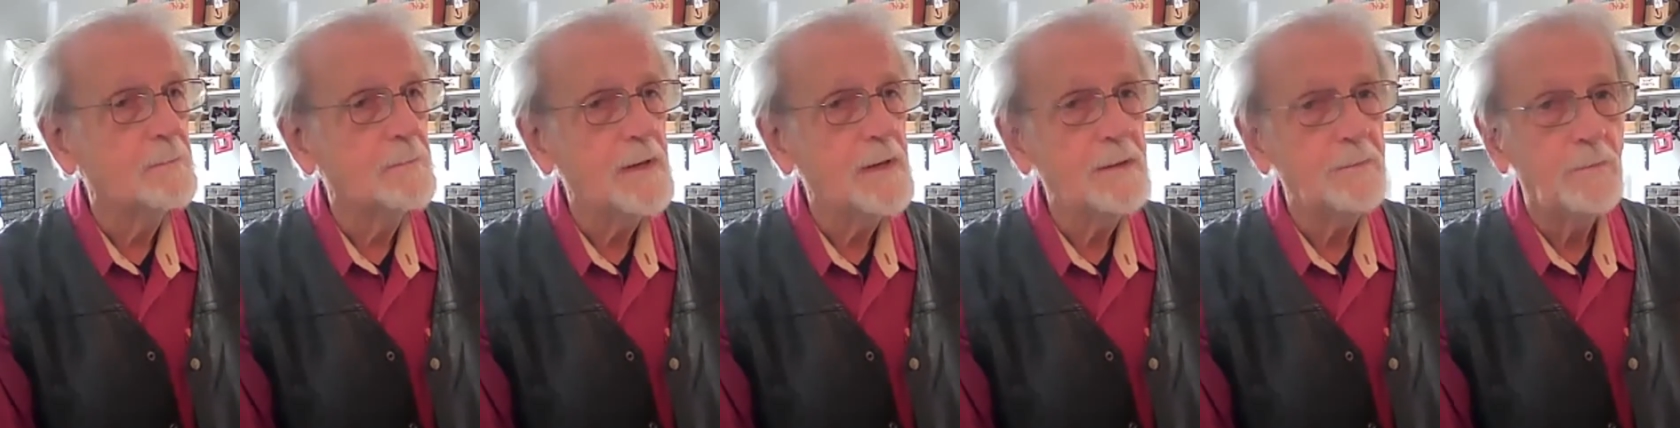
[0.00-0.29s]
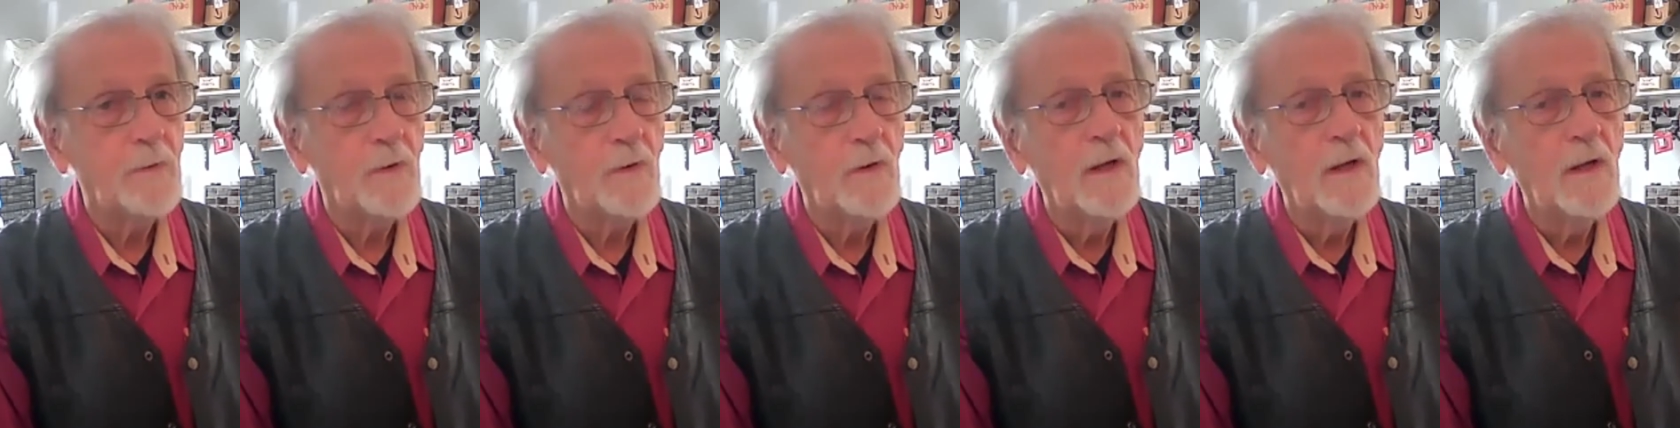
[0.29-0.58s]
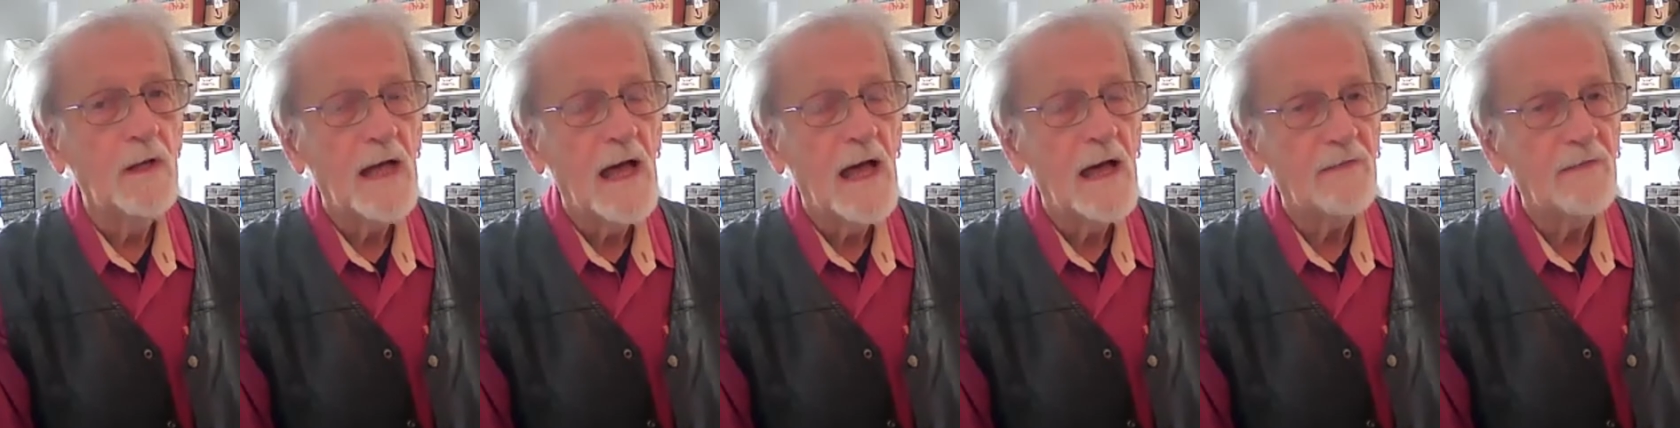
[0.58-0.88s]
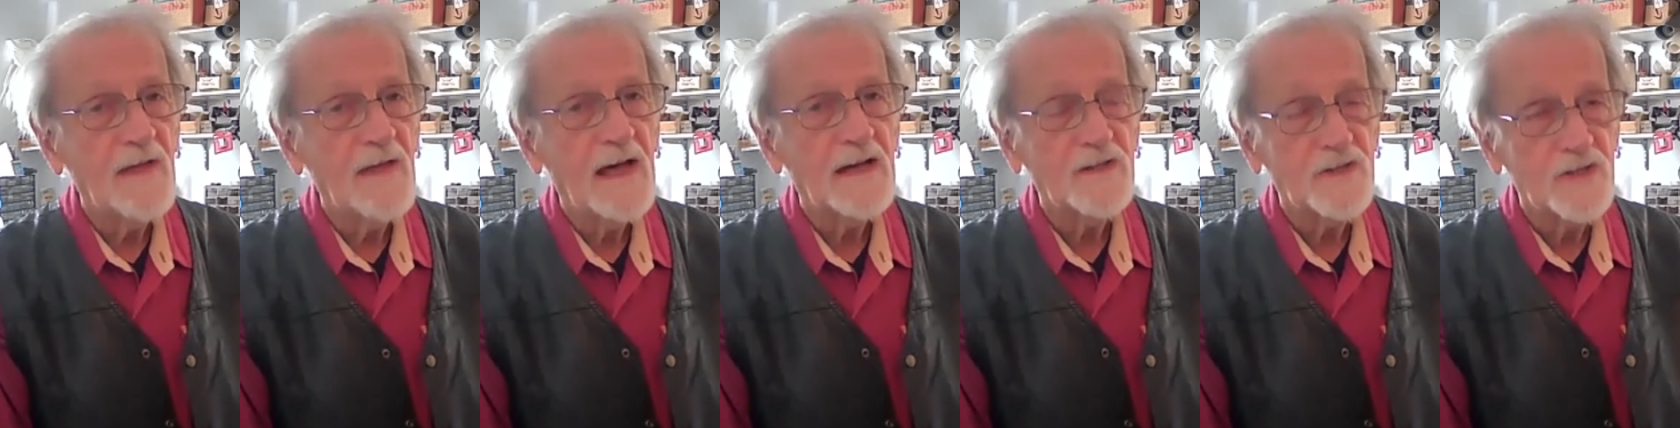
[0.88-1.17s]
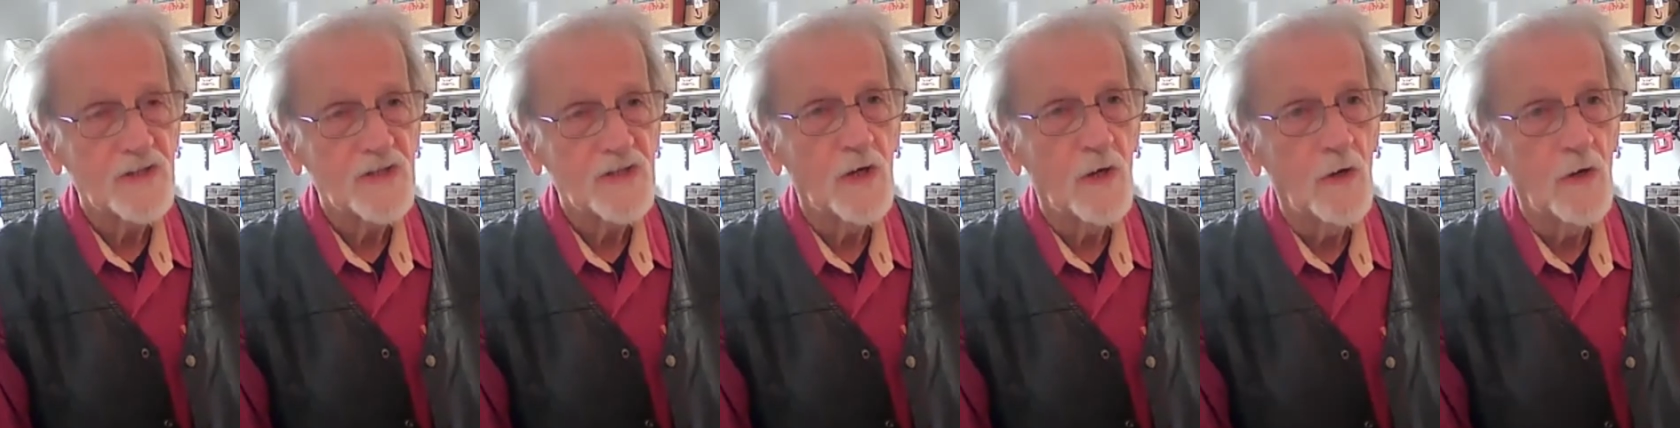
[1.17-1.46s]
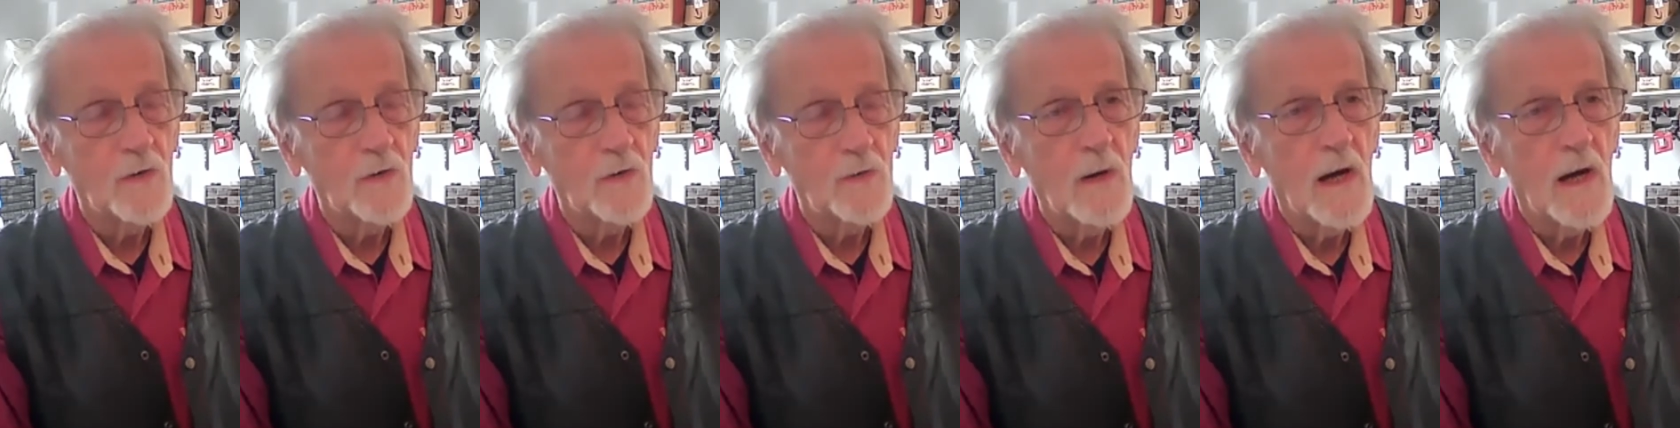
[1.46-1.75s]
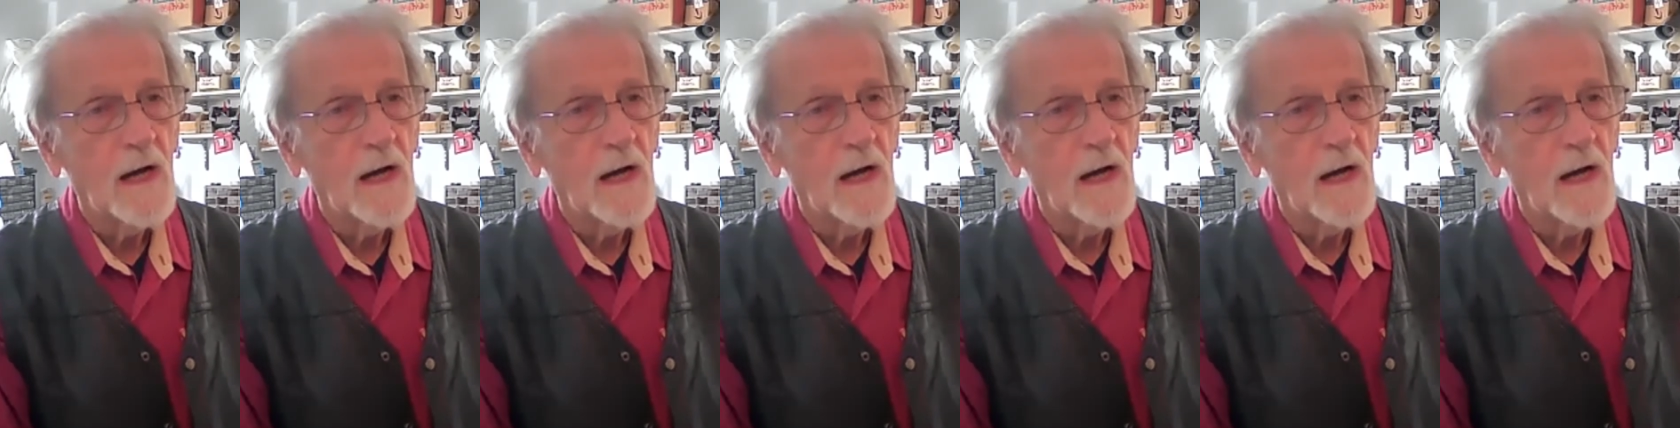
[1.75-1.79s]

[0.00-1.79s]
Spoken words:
people at that show,